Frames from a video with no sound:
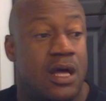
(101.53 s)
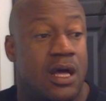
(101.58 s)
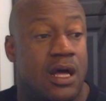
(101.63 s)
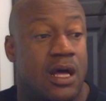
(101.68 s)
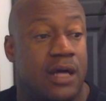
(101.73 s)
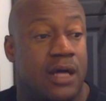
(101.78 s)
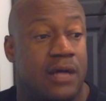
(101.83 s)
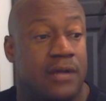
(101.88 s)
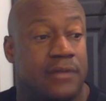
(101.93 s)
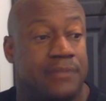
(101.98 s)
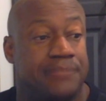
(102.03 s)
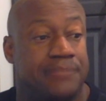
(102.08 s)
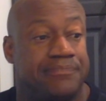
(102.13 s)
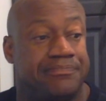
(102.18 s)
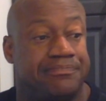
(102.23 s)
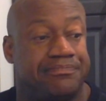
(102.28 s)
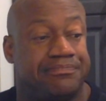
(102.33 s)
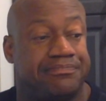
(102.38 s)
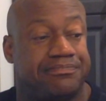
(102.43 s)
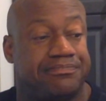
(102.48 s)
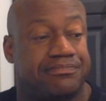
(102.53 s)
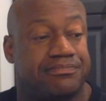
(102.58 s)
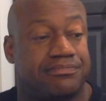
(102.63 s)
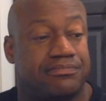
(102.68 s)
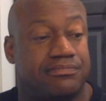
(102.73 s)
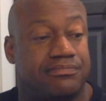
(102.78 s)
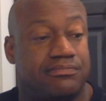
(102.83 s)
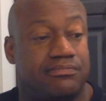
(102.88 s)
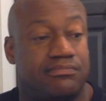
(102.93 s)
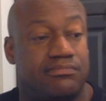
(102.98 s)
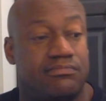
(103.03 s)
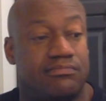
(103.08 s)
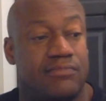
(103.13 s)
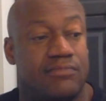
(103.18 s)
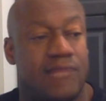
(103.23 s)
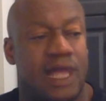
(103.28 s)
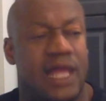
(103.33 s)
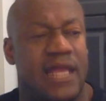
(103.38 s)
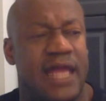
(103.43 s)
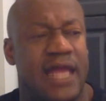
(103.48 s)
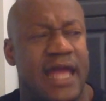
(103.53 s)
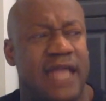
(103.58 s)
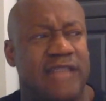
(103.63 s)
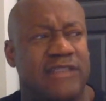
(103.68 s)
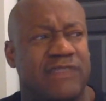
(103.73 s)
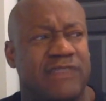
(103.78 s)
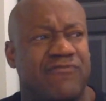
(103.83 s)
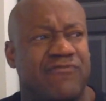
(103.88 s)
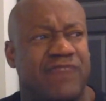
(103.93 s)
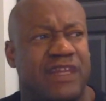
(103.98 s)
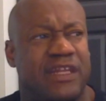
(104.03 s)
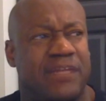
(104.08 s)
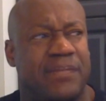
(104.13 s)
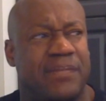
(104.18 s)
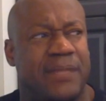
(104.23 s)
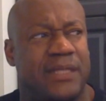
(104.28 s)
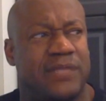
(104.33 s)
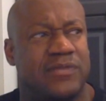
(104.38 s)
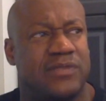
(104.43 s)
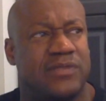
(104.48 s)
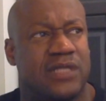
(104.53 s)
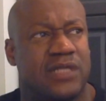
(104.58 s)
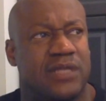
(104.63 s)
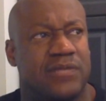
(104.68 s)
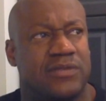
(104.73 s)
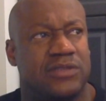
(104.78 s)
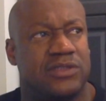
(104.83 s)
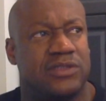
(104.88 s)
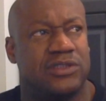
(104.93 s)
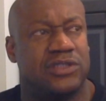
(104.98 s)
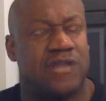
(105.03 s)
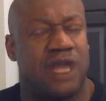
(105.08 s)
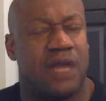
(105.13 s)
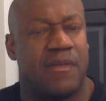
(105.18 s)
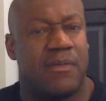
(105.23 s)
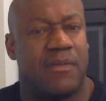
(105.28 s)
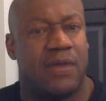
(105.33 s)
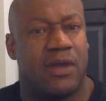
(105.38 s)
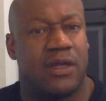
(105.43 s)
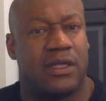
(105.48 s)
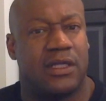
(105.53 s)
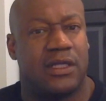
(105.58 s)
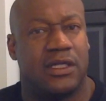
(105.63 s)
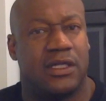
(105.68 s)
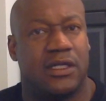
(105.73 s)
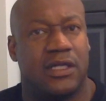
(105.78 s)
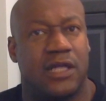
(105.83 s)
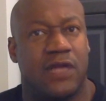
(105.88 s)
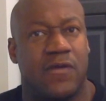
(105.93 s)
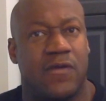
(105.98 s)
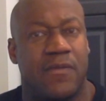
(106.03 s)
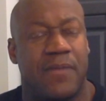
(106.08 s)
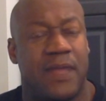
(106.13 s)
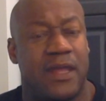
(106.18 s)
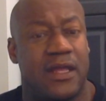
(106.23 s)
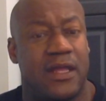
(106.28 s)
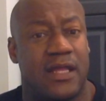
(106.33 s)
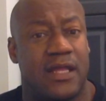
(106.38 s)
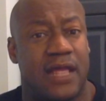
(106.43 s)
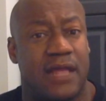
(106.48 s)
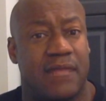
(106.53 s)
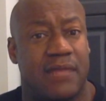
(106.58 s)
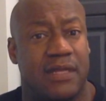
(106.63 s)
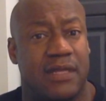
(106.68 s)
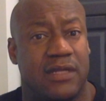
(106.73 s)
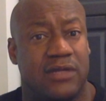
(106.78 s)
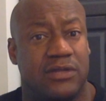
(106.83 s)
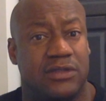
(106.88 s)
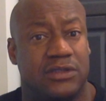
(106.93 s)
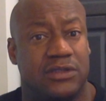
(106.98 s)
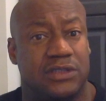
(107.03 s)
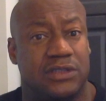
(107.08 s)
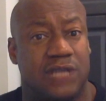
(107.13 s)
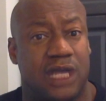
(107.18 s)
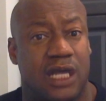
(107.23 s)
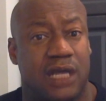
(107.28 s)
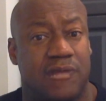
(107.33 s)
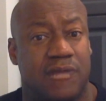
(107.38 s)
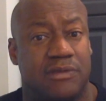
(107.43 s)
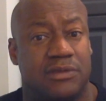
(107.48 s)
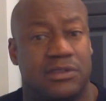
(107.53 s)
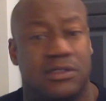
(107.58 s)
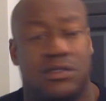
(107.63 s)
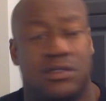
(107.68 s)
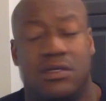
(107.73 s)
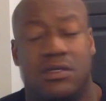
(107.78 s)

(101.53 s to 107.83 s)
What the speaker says: Atlanta's a funny place when it comes to the job market here. They don't pay you a lot of money on these jobs.